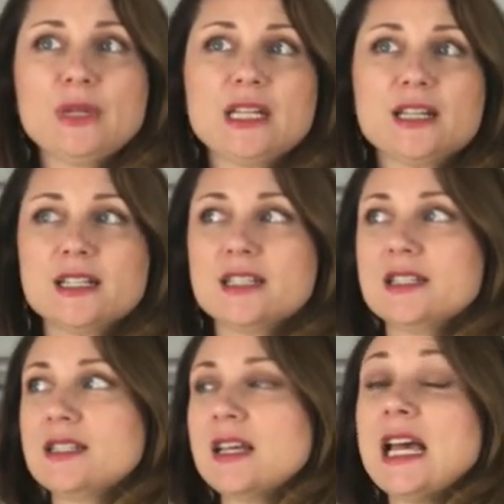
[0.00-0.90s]

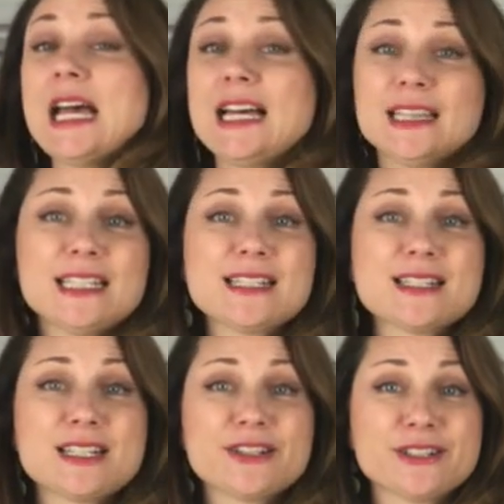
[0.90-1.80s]
because at
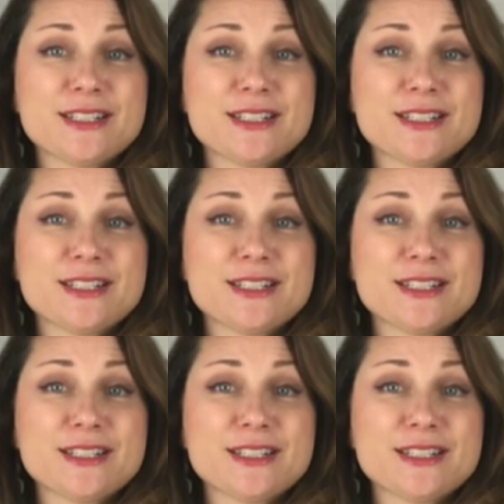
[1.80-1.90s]
least here in